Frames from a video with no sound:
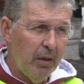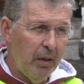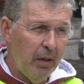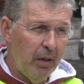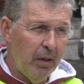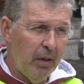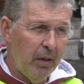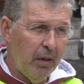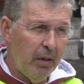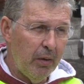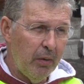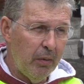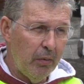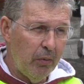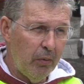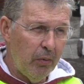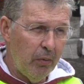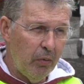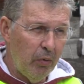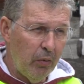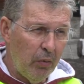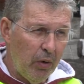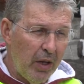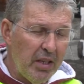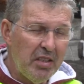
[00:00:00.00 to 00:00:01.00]
uh,
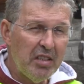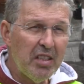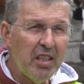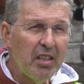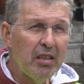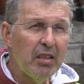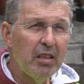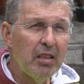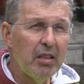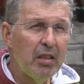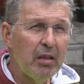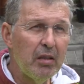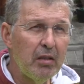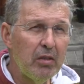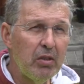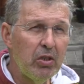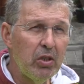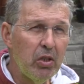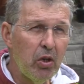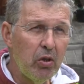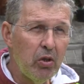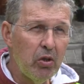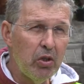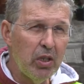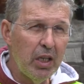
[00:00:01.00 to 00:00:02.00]
recent
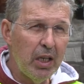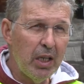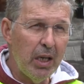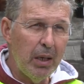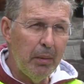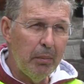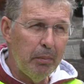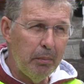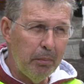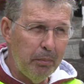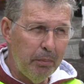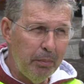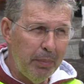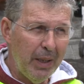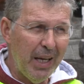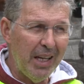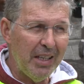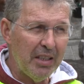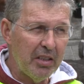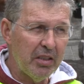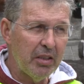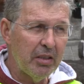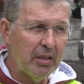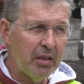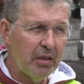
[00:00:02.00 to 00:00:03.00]
geological
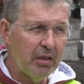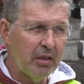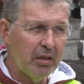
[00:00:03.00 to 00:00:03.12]
past